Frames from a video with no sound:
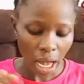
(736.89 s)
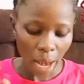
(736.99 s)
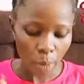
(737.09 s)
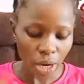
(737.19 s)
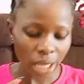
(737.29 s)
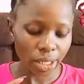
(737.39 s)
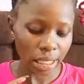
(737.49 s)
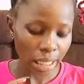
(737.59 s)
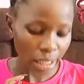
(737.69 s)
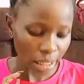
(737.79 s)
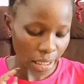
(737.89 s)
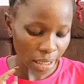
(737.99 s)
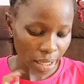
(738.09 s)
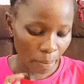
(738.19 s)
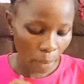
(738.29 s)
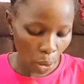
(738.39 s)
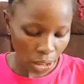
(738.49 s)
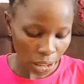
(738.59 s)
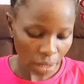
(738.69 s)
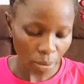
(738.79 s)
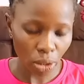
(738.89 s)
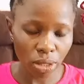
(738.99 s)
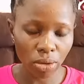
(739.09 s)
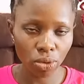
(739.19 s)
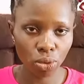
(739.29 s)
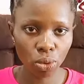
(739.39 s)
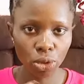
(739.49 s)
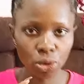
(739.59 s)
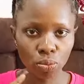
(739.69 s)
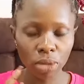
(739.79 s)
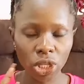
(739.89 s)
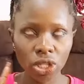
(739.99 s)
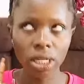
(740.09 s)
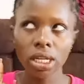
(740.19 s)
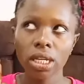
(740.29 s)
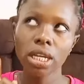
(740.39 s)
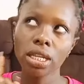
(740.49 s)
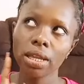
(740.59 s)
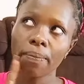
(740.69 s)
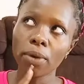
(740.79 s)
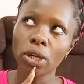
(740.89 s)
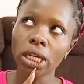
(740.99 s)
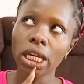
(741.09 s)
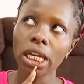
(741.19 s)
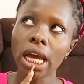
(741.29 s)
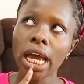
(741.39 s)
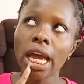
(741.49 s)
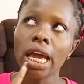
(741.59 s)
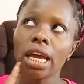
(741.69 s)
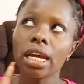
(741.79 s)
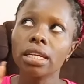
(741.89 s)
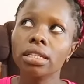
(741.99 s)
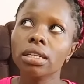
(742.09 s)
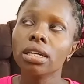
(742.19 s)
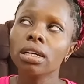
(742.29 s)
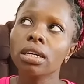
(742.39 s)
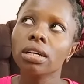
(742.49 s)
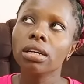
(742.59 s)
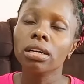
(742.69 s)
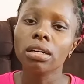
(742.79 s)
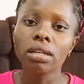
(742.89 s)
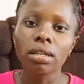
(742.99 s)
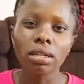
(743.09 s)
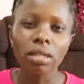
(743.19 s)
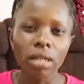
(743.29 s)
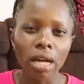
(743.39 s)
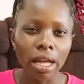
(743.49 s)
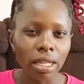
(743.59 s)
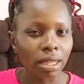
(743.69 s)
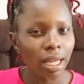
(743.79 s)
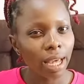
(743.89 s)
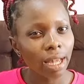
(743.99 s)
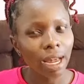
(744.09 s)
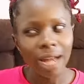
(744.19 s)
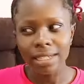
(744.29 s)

I'm gonna drink it in the morning because I was told to be drinking in the morning and in the